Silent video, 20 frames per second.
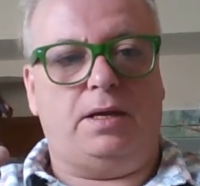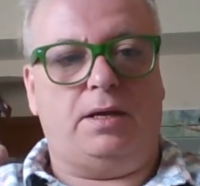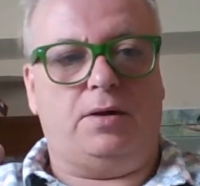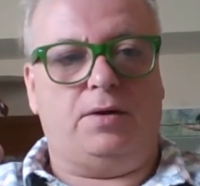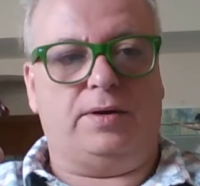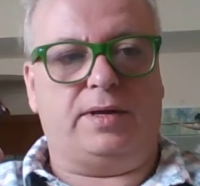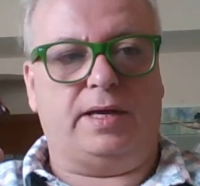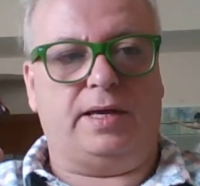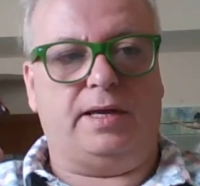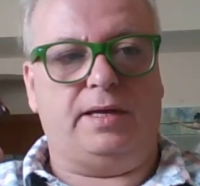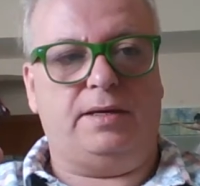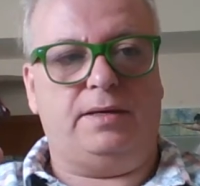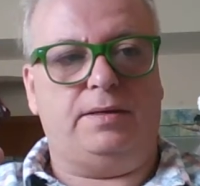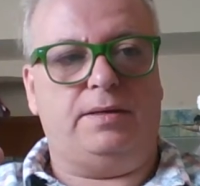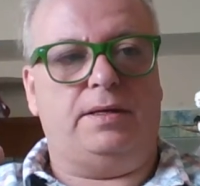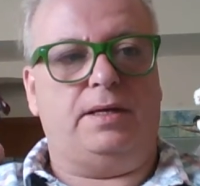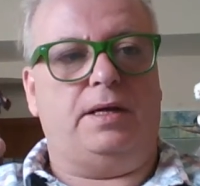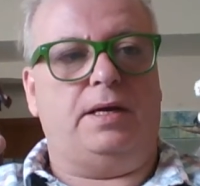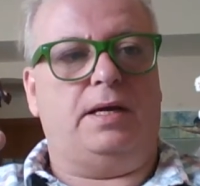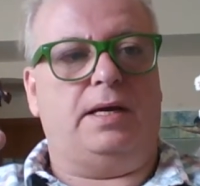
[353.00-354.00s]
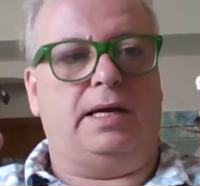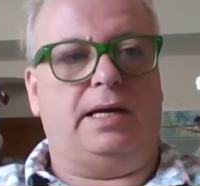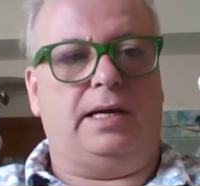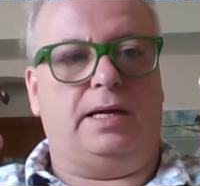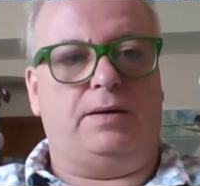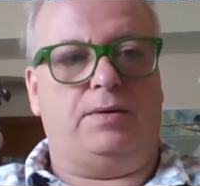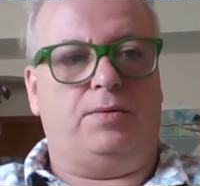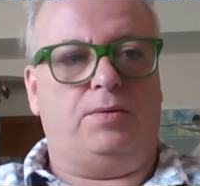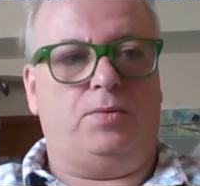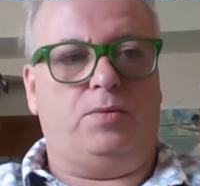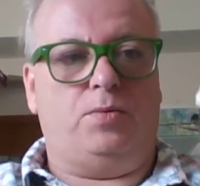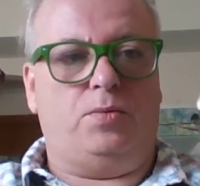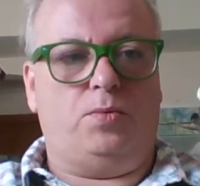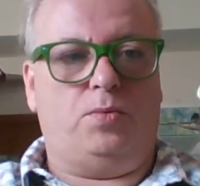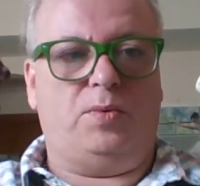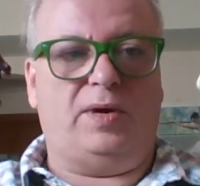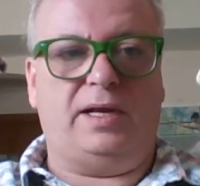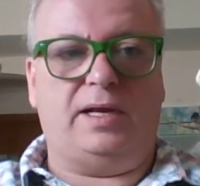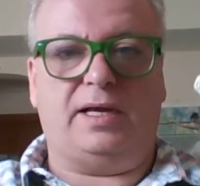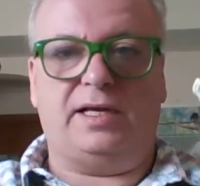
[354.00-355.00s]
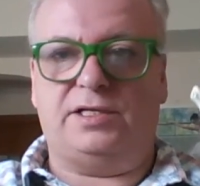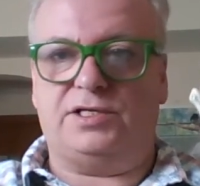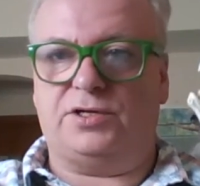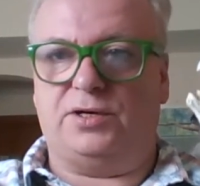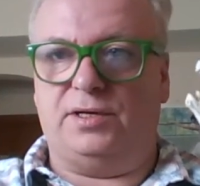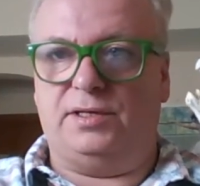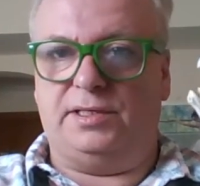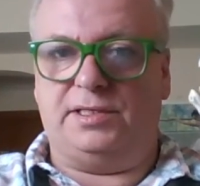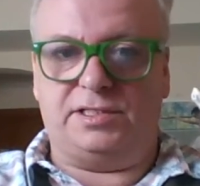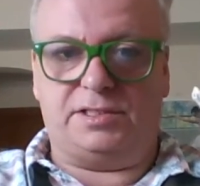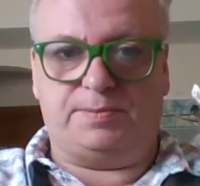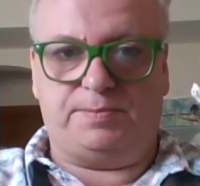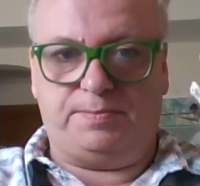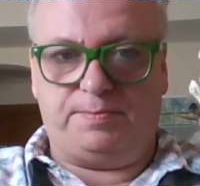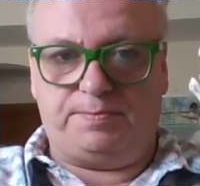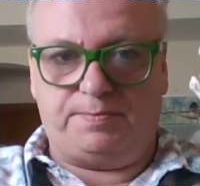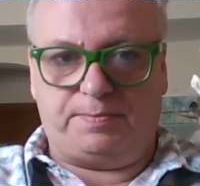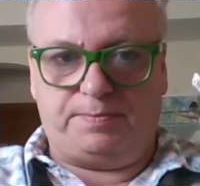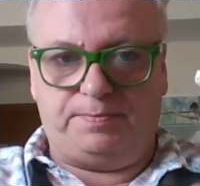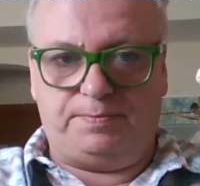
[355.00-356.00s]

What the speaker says: Okay, when I turn this